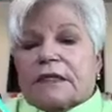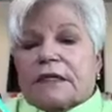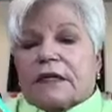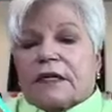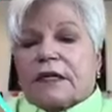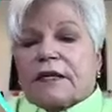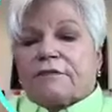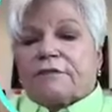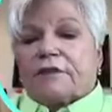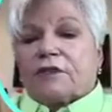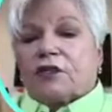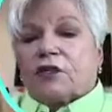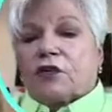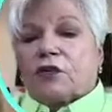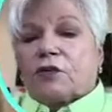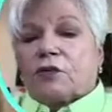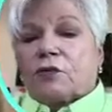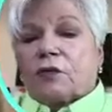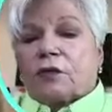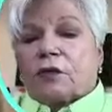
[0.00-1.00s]
I have to
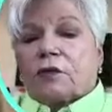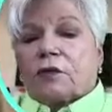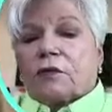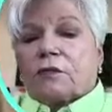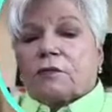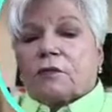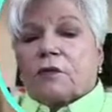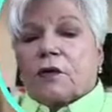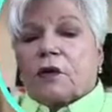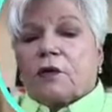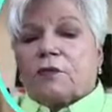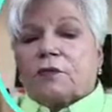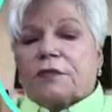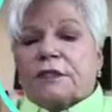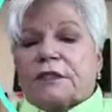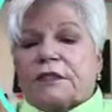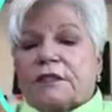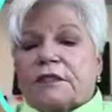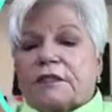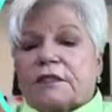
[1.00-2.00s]
hold
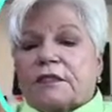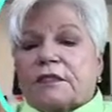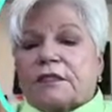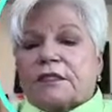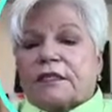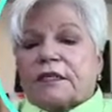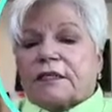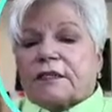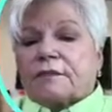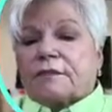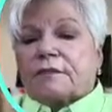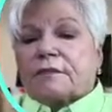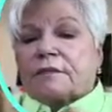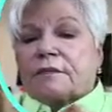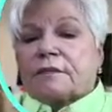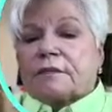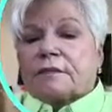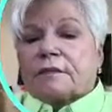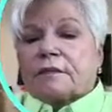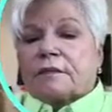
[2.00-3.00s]
it at the stem.
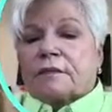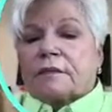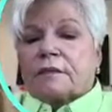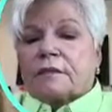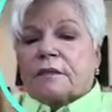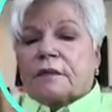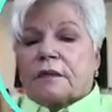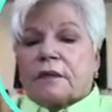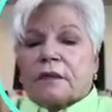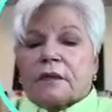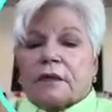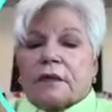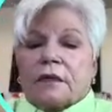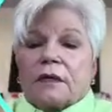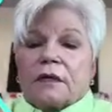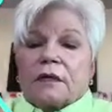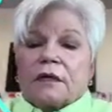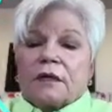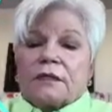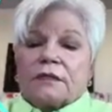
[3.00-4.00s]

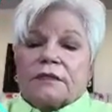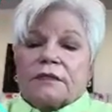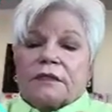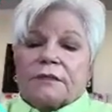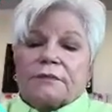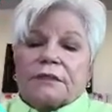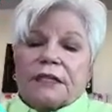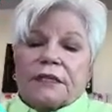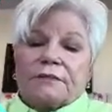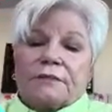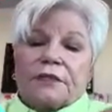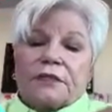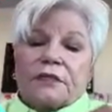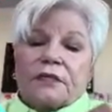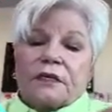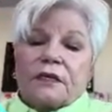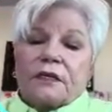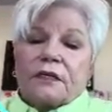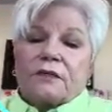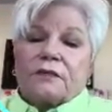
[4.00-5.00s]
Sometimes the
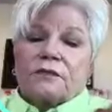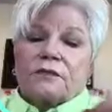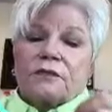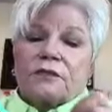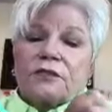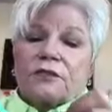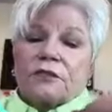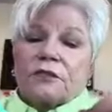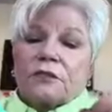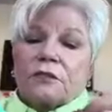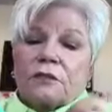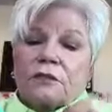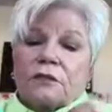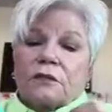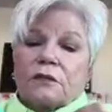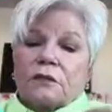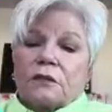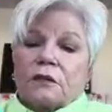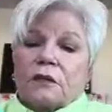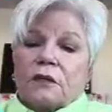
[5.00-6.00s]
colors
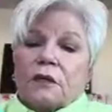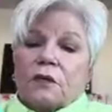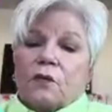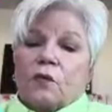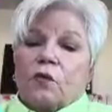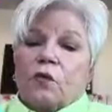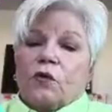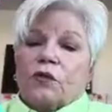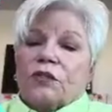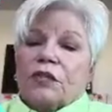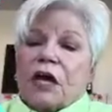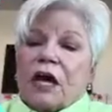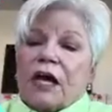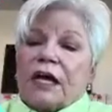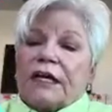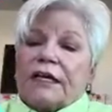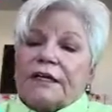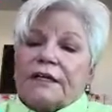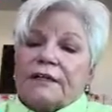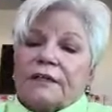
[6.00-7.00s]
will
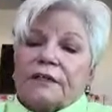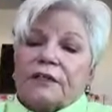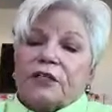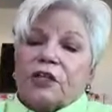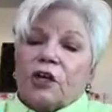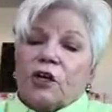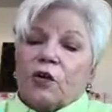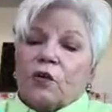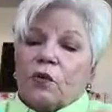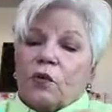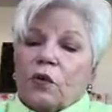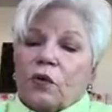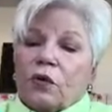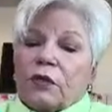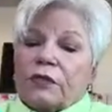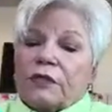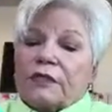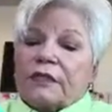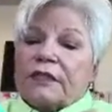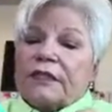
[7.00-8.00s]
not go
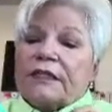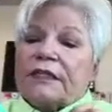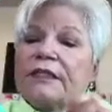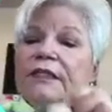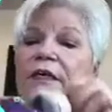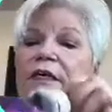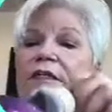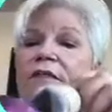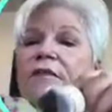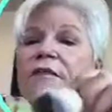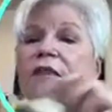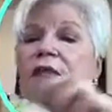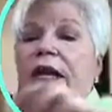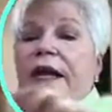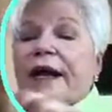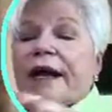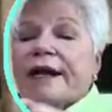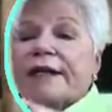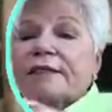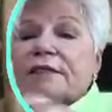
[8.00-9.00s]
on the
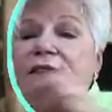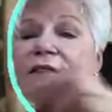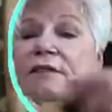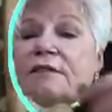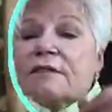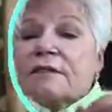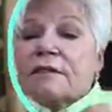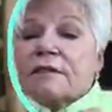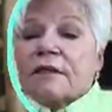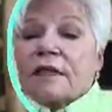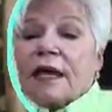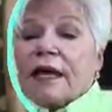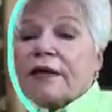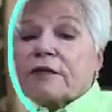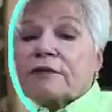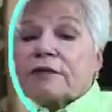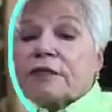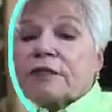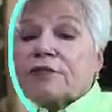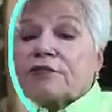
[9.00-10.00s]
glass. I
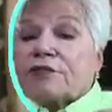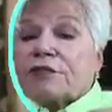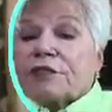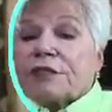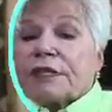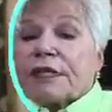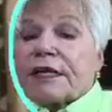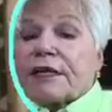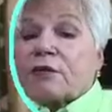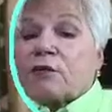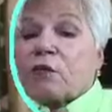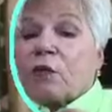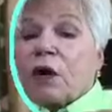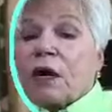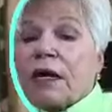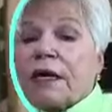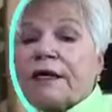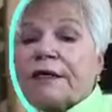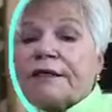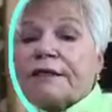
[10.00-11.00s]
don't understand
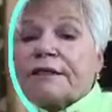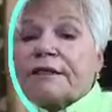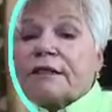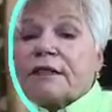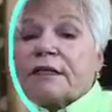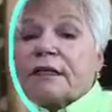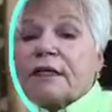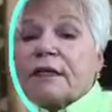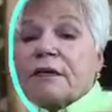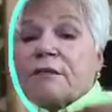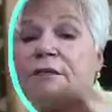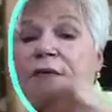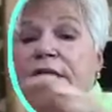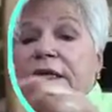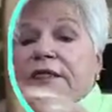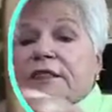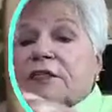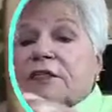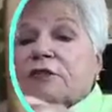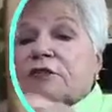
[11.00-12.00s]
why. But I
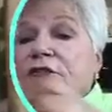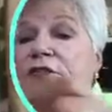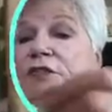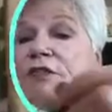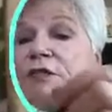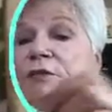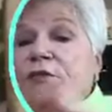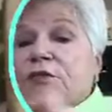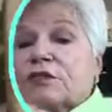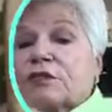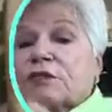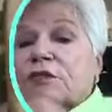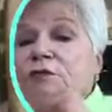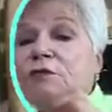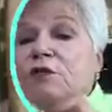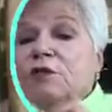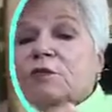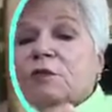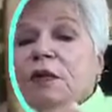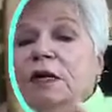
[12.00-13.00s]
noticed there were some
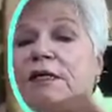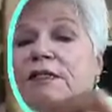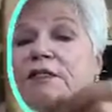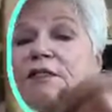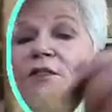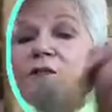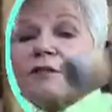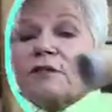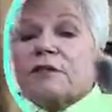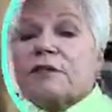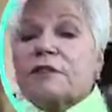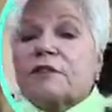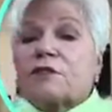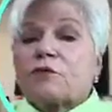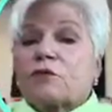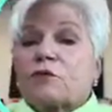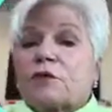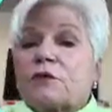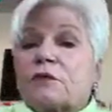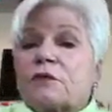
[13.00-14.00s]
spots on this
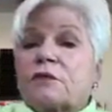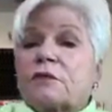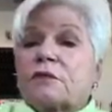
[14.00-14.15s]
one.